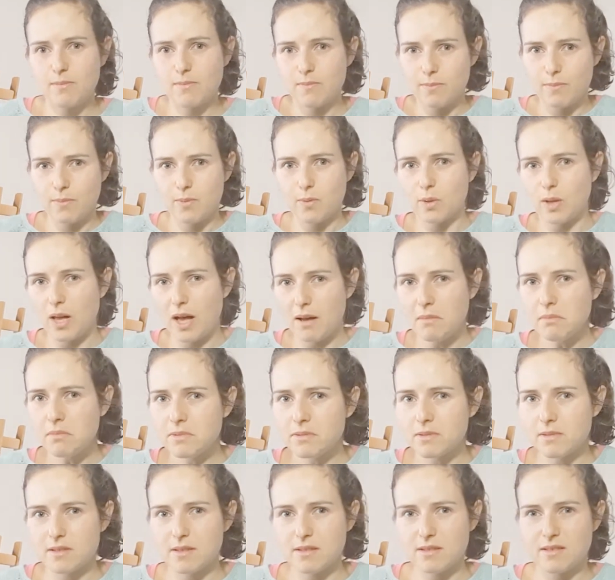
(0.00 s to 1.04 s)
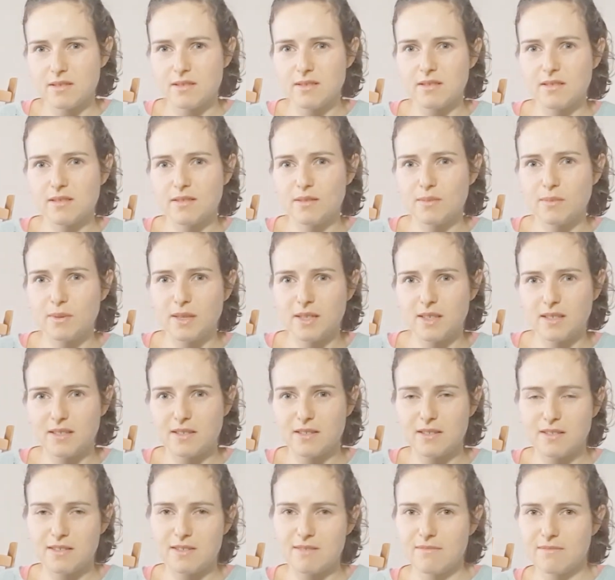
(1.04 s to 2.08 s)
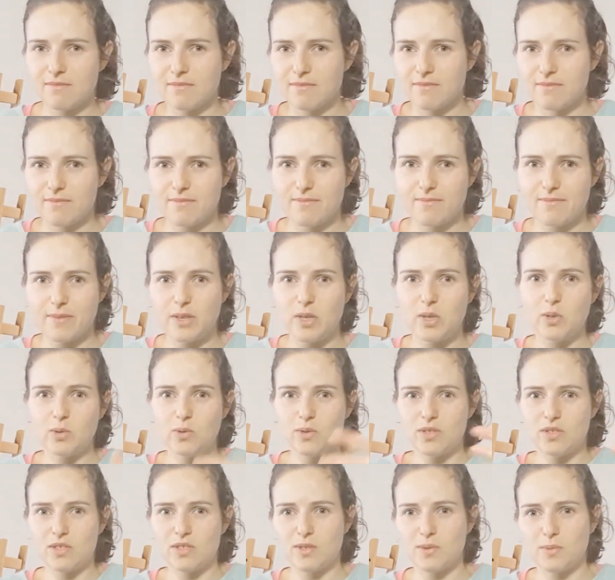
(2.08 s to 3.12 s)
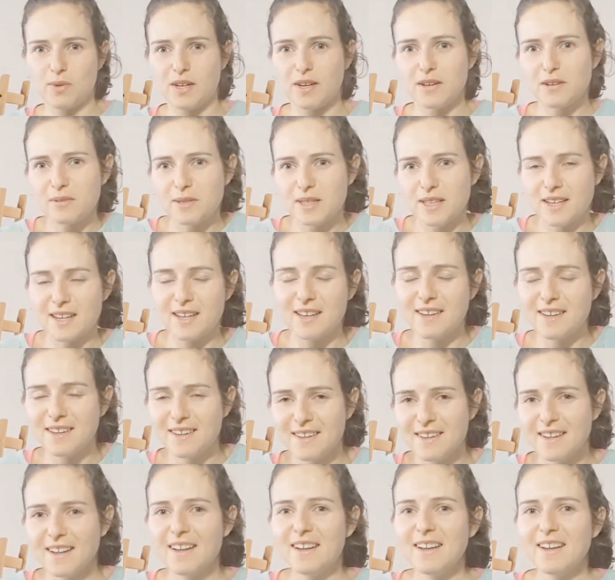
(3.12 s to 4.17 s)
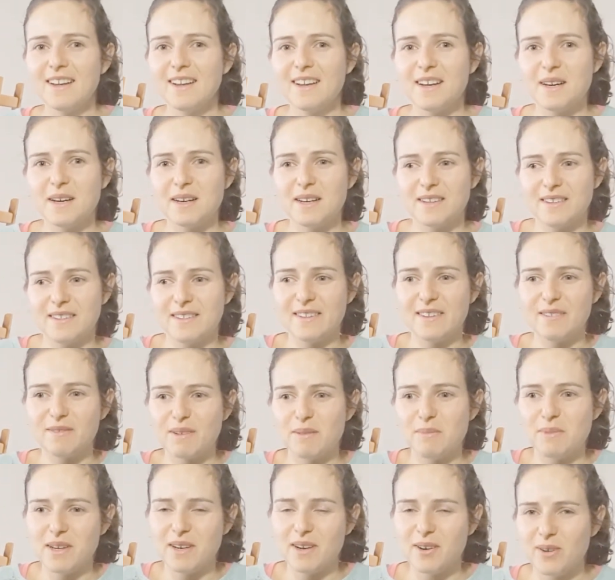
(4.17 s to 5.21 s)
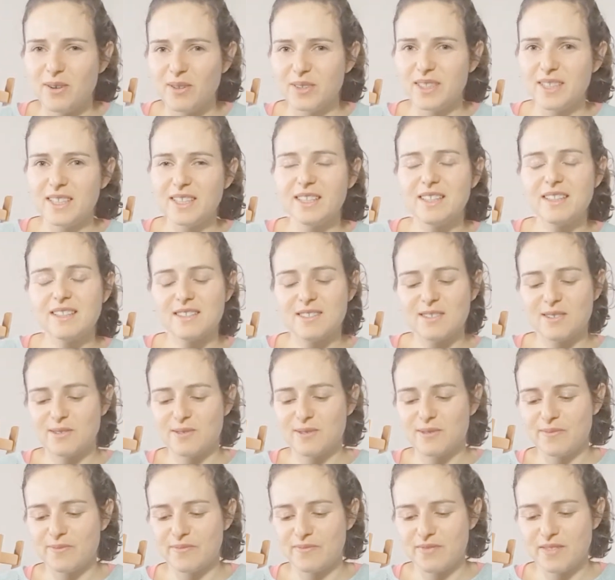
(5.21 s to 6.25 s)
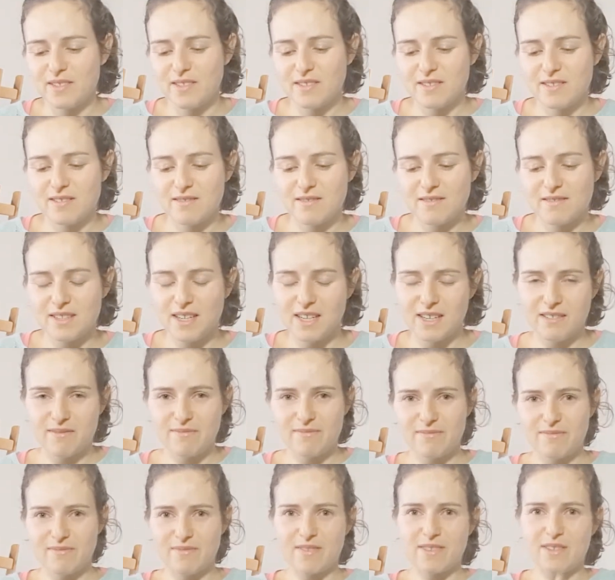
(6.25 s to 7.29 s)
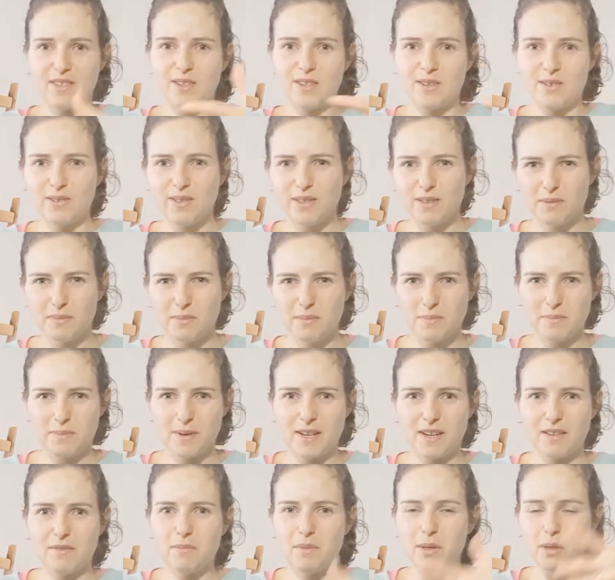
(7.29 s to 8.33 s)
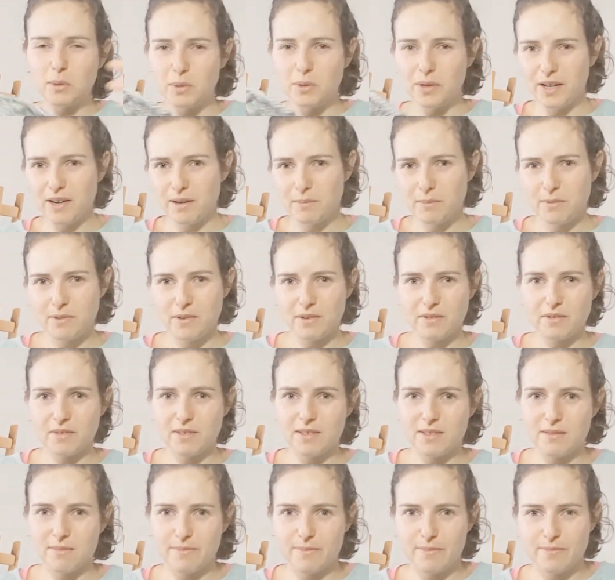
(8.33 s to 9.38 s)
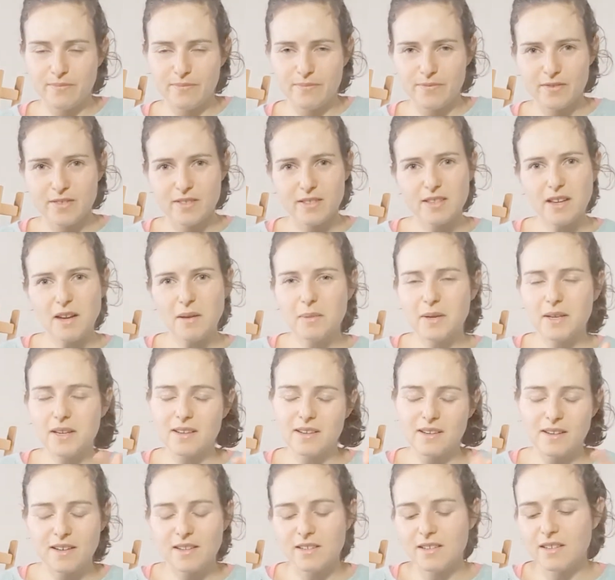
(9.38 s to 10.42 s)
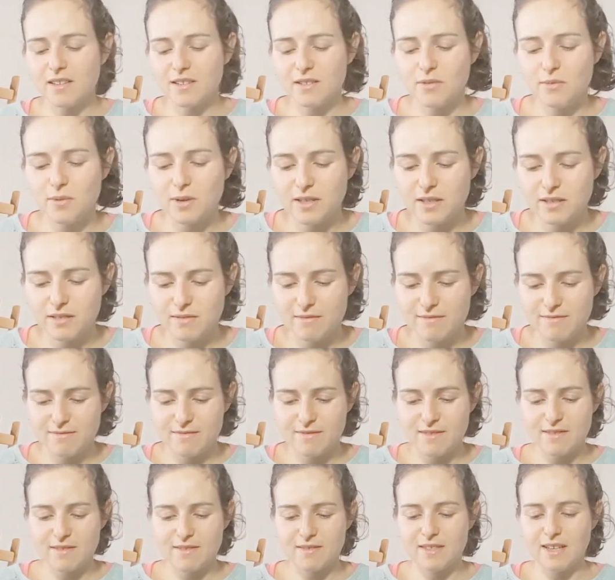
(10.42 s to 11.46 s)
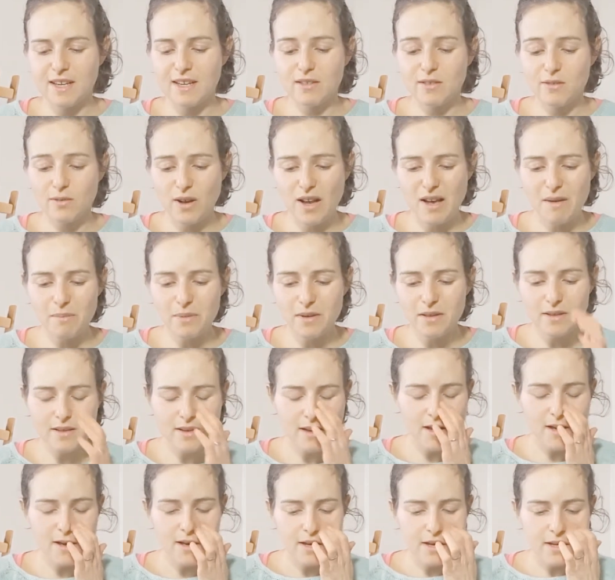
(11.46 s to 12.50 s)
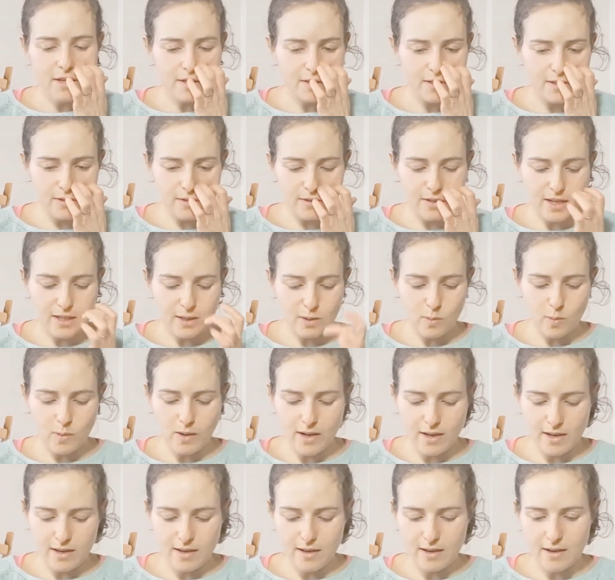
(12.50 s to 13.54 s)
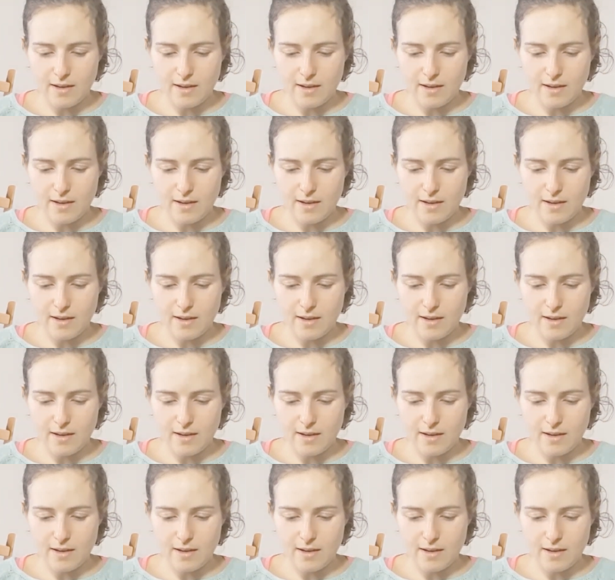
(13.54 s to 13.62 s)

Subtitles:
pull up and it'll be like this huge sweater with like the ribbing holding it, so like, you know, it'll kind of balloon up around the stomach, and I don't want that to happen. So that's why